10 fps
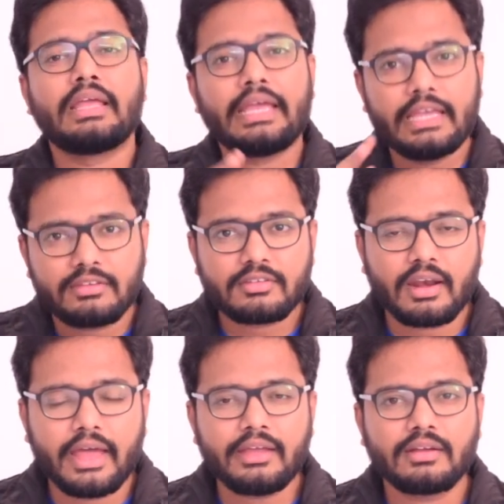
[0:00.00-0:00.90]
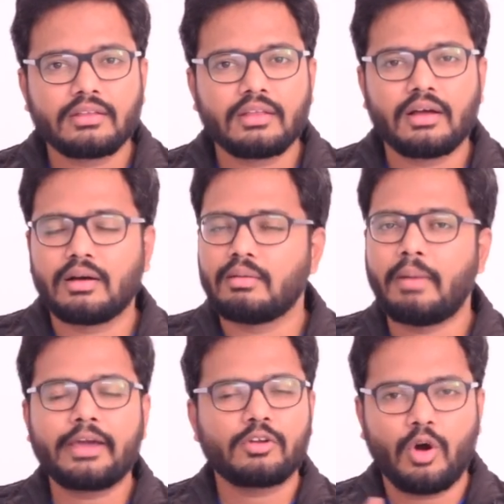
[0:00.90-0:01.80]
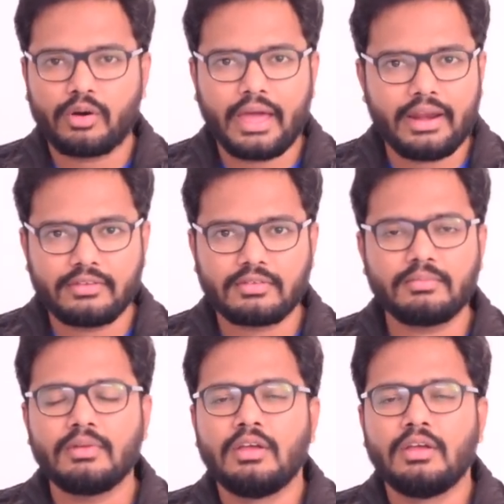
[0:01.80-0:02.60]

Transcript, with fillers: yeast-like microorganism